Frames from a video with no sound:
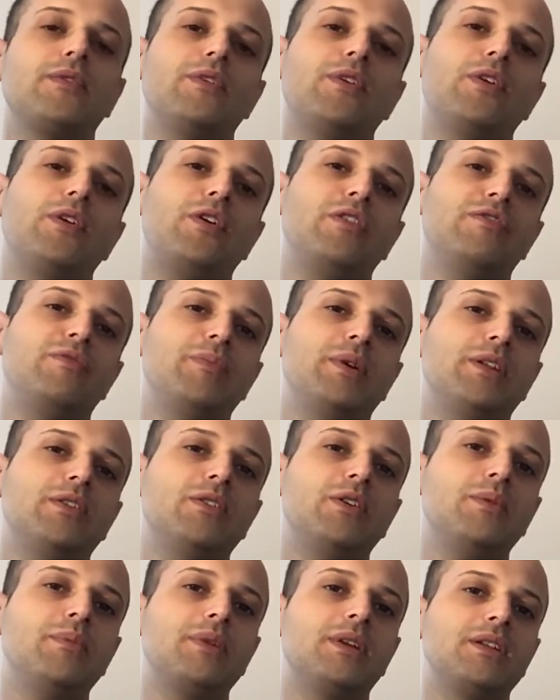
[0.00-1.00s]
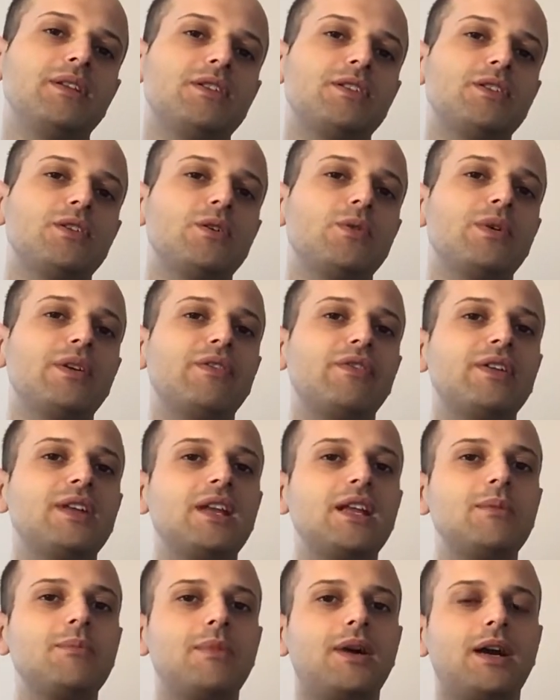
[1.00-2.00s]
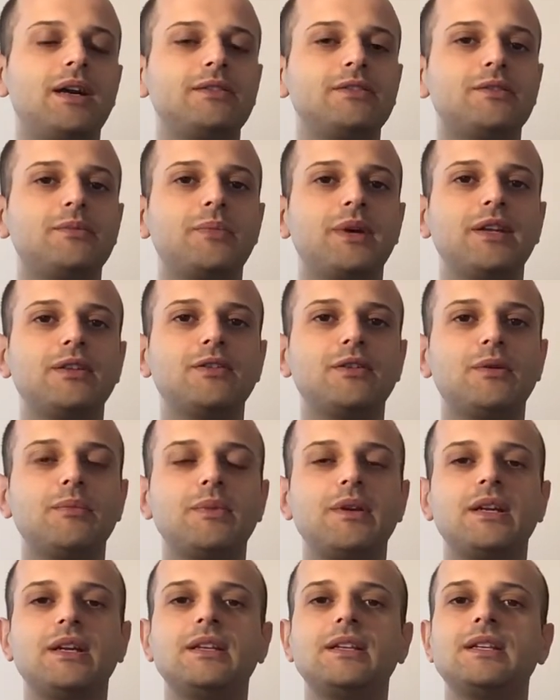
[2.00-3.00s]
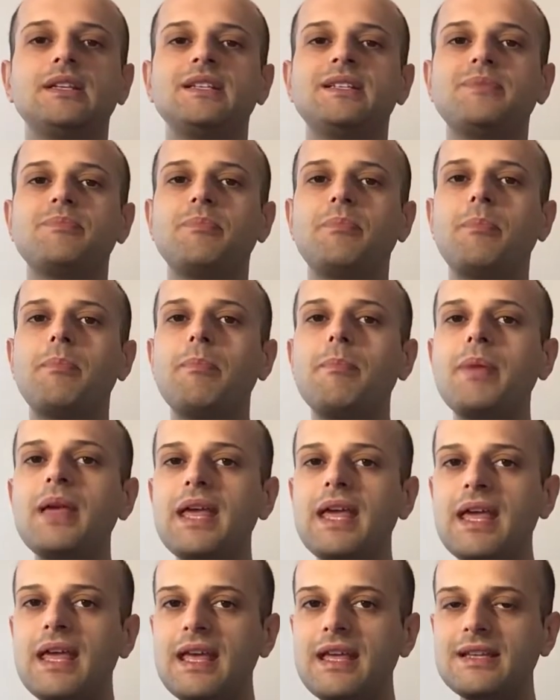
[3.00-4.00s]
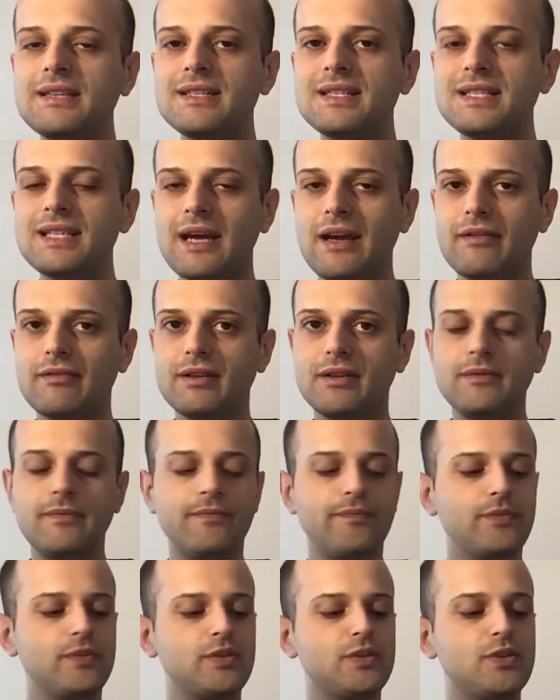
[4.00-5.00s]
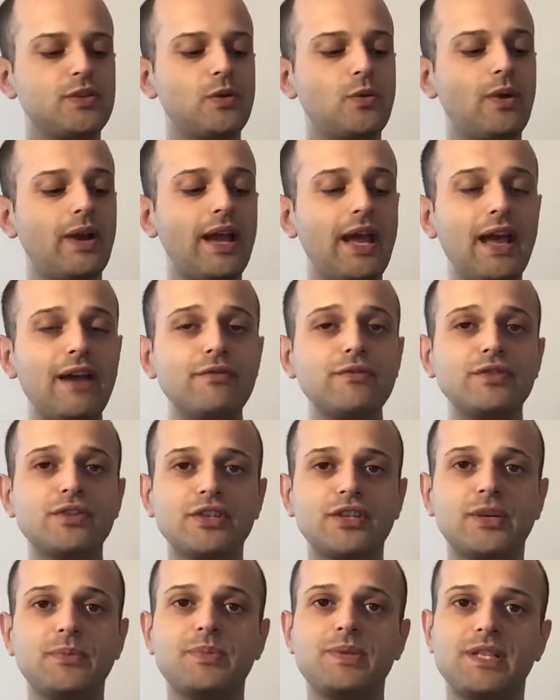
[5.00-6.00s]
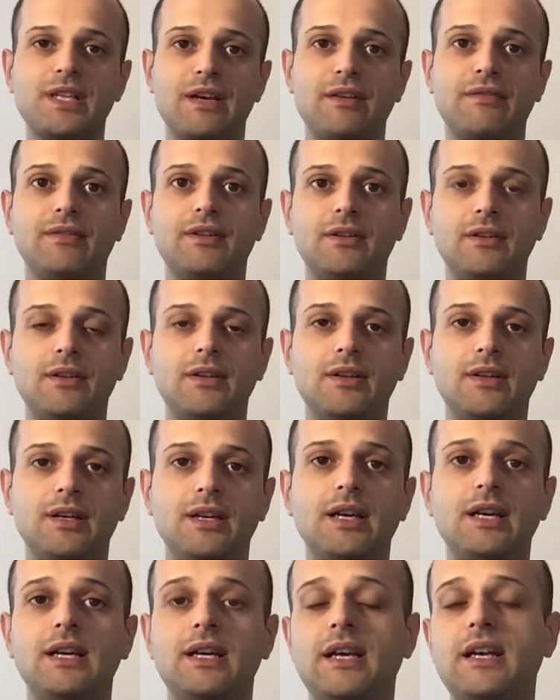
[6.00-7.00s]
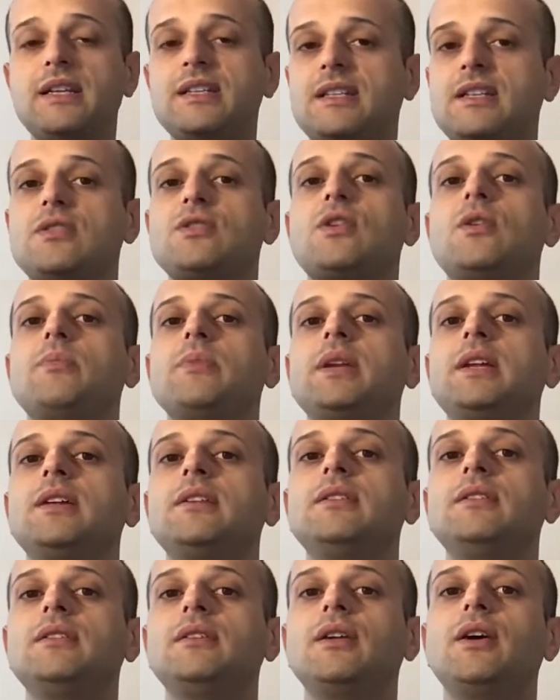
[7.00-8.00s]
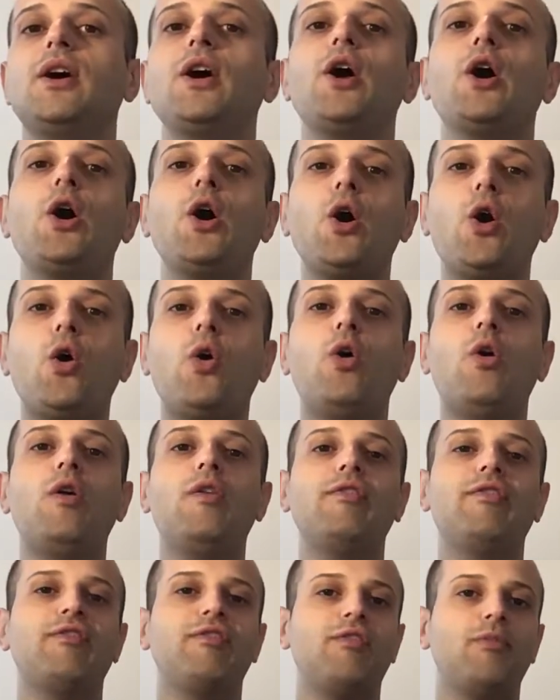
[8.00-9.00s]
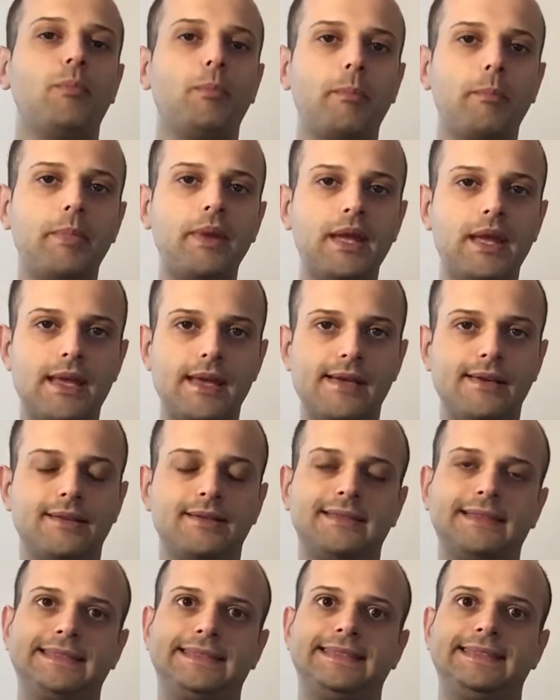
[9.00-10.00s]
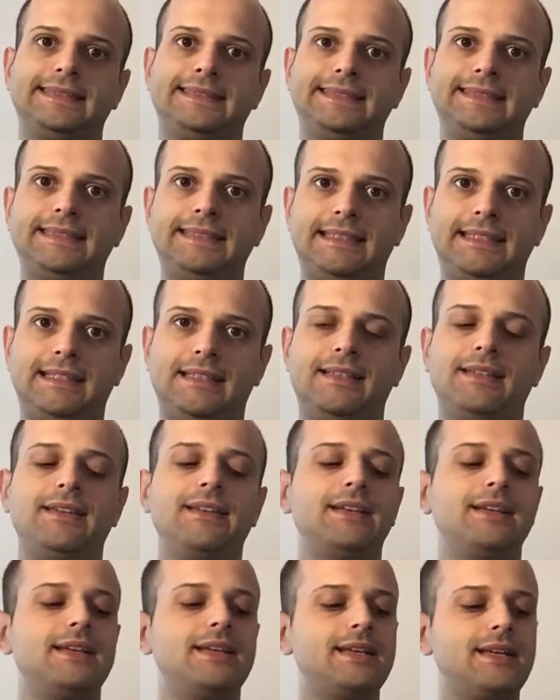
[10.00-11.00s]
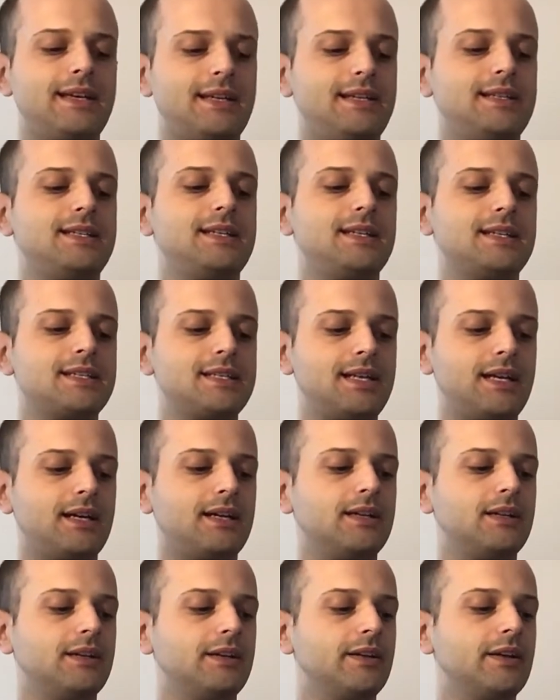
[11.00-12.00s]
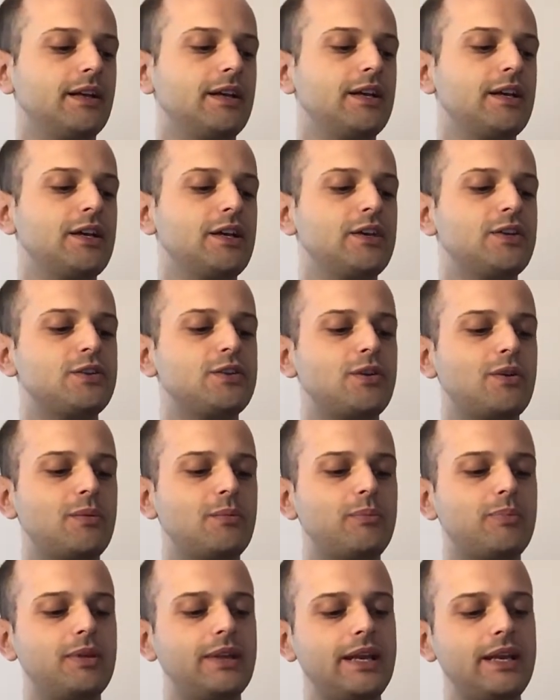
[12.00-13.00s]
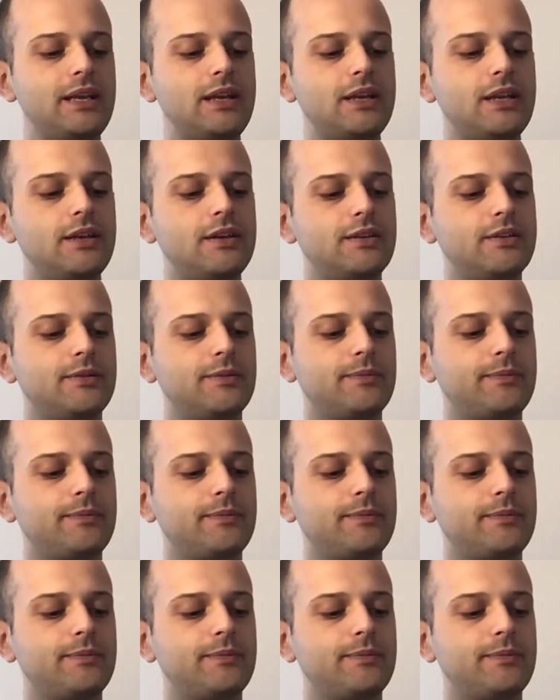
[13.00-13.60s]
of my dominant. So if in E minor my dominant is B7, so F sharp 7 is the dominant of B. Yes, exactly. So I'm playing here.